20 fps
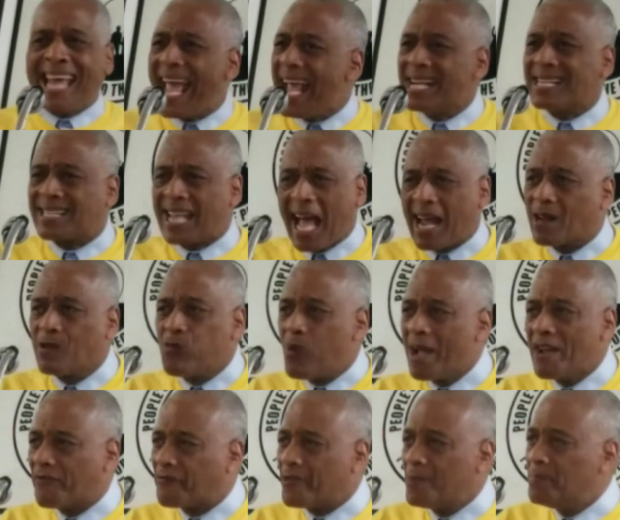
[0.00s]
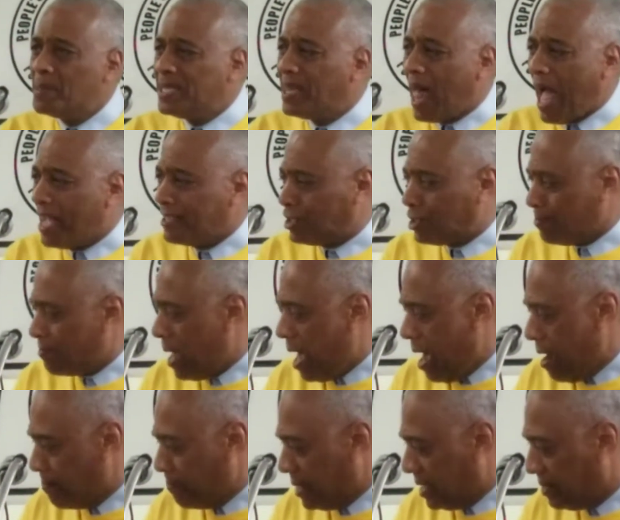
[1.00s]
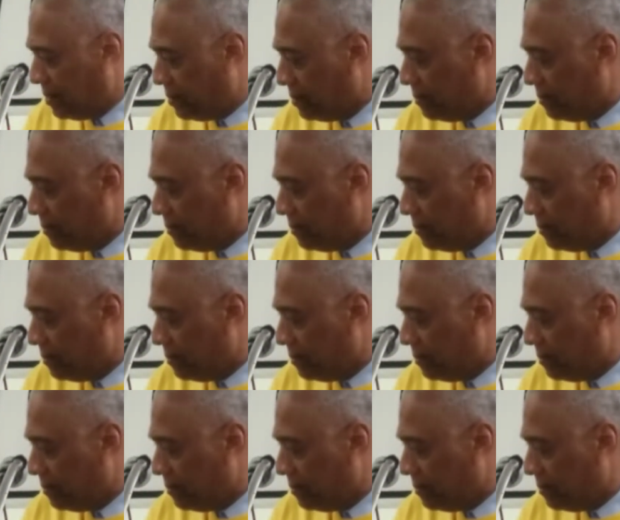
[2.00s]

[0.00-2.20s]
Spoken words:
take that away from Elijah Muhammad.